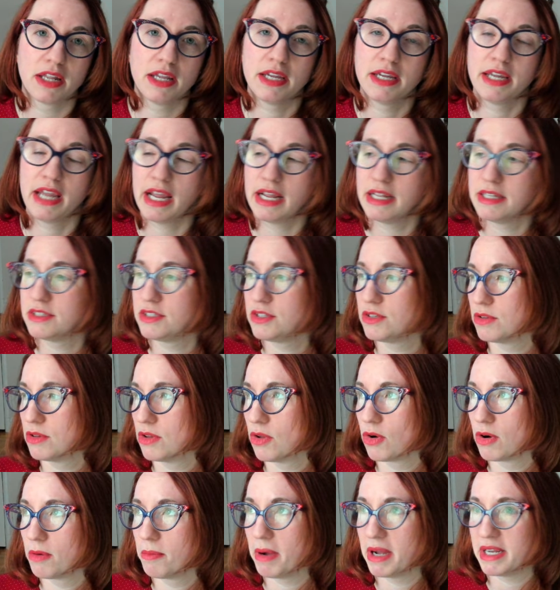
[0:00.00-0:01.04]
He gains you
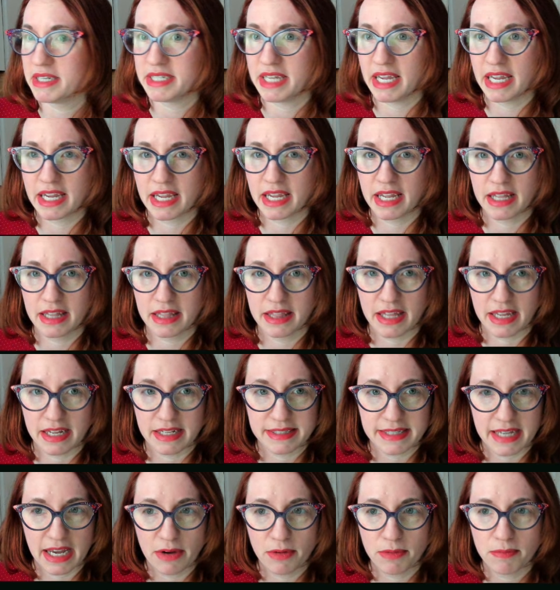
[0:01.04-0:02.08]
lore by taking
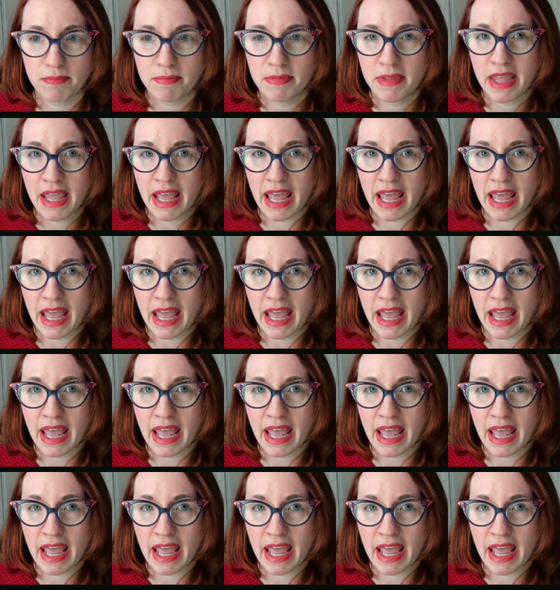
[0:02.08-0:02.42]
things out,